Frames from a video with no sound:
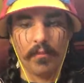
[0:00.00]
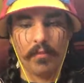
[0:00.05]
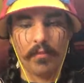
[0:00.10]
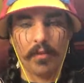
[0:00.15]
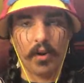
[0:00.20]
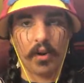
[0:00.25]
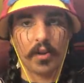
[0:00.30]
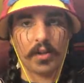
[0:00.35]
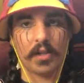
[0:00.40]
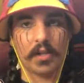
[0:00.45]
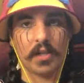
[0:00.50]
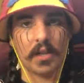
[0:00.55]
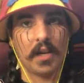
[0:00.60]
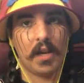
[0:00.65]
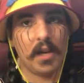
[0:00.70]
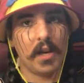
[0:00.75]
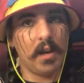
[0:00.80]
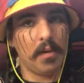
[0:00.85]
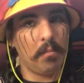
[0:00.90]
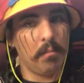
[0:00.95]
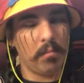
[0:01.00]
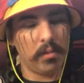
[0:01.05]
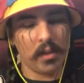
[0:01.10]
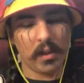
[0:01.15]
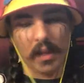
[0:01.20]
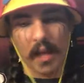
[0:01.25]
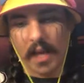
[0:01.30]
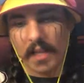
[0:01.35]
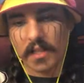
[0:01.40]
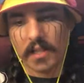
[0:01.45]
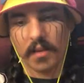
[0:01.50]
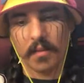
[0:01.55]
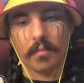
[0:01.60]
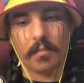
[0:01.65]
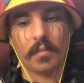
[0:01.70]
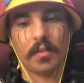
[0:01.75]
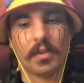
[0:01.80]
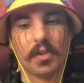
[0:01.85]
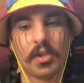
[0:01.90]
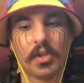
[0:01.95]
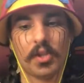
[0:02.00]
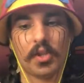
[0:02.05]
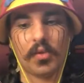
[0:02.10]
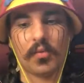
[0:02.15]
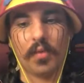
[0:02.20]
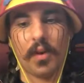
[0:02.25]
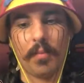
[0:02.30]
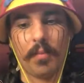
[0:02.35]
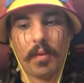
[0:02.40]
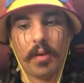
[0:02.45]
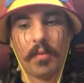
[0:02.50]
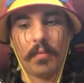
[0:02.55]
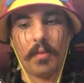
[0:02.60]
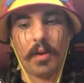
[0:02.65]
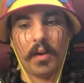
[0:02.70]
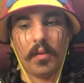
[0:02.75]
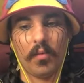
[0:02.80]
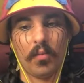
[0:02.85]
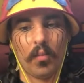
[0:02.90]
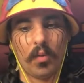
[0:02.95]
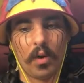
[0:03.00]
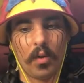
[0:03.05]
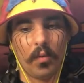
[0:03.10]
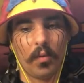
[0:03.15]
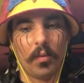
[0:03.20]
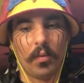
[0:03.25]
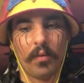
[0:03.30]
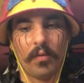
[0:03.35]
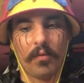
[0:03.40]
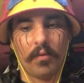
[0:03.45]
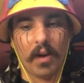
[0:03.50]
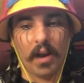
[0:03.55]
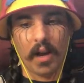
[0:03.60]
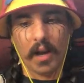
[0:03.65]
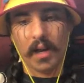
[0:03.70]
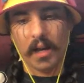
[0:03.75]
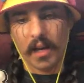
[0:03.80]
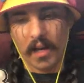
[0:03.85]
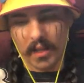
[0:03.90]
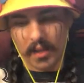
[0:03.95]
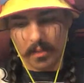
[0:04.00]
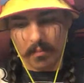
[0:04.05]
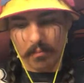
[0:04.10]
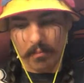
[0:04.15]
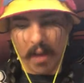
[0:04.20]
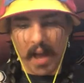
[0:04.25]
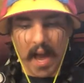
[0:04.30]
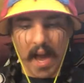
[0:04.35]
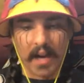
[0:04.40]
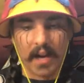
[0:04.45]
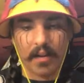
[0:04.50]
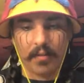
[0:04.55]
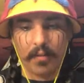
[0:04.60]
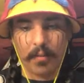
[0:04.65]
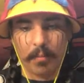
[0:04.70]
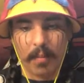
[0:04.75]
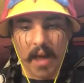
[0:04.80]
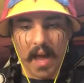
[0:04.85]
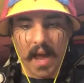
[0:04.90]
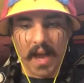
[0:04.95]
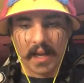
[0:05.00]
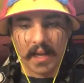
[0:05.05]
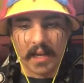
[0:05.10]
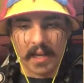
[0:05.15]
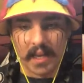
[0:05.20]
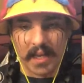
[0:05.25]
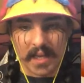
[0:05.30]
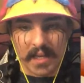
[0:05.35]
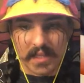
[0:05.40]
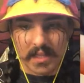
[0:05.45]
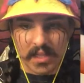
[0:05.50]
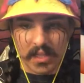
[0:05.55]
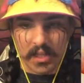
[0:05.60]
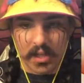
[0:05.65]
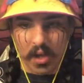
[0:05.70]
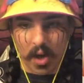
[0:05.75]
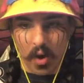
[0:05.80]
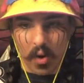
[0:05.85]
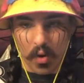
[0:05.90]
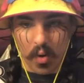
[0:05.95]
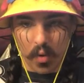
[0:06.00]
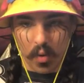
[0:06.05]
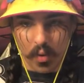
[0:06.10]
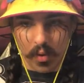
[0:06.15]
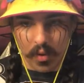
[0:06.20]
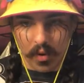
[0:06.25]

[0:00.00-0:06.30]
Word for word: first bless them to shrip them. And what will we find at the back of the packet is, yo,